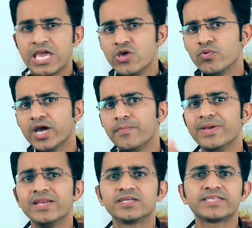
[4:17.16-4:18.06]
You can
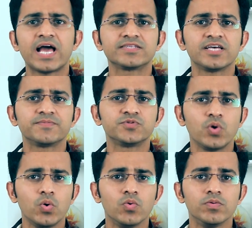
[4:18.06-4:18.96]
build a SaaS app
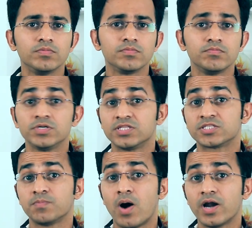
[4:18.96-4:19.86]
solo, but the
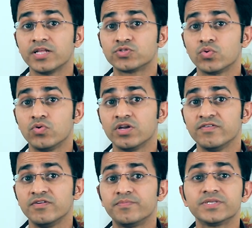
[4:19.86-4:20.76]
smartest solo
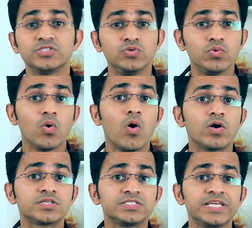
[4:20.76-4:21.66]
developers do
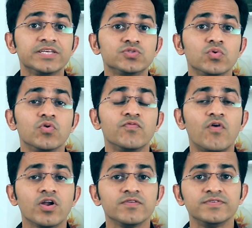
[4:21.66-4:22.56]
not stay solo
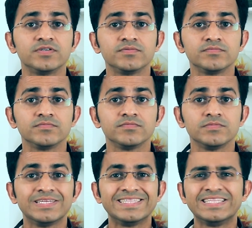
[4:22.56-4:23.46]
forever.
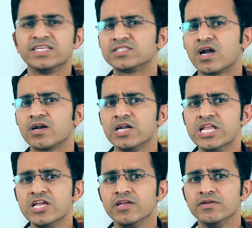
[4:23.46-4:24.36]
They start
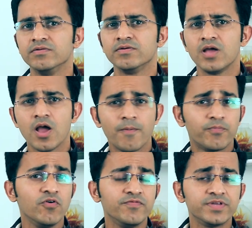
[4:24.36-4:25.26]
lead,
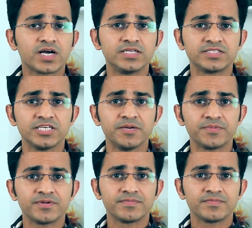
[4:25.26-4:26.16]
prove the
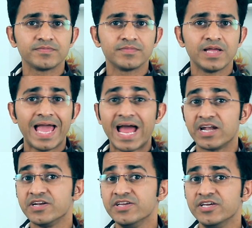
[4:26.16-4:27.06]
concept,
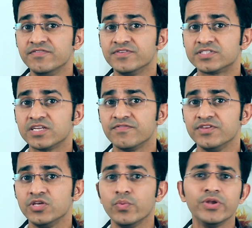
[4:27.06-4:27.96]
and reinvest
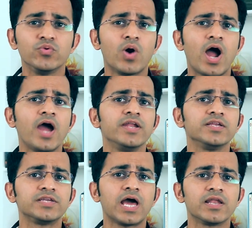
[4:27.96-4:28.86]
revenue into
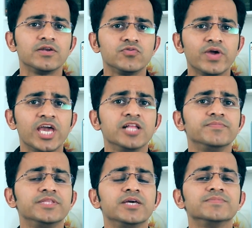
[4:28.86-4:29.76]
hiring talent to
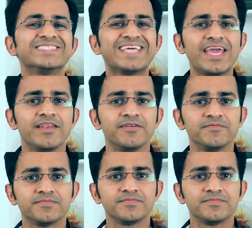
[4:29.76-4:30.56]
help them scale.